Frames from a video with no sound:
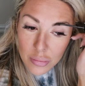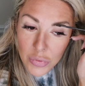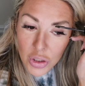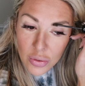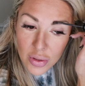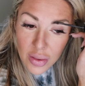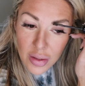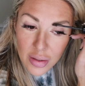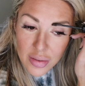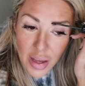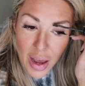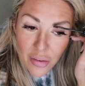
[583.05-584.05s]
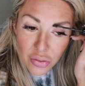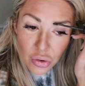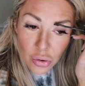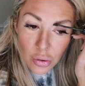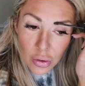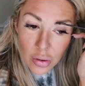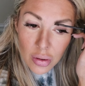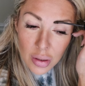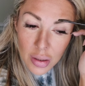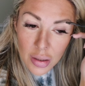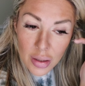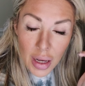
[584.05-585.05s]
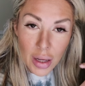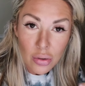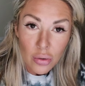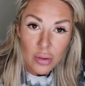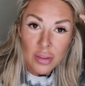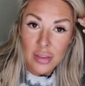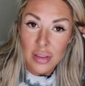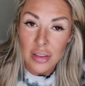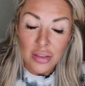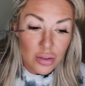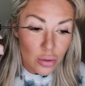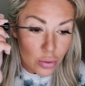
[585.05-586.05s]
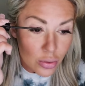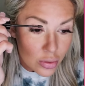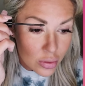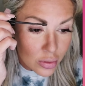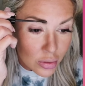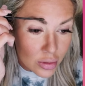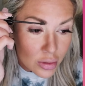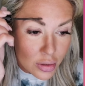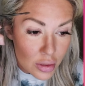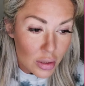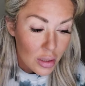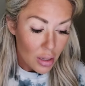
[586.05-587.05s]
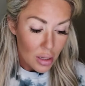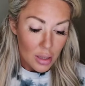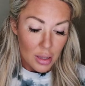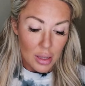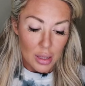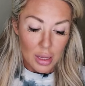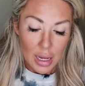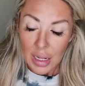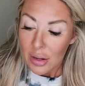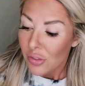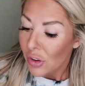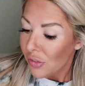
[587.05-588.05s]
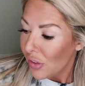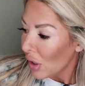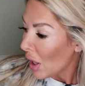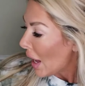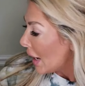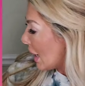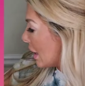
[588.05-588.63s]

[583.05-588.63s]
using this after I do the stencil. And if you feel like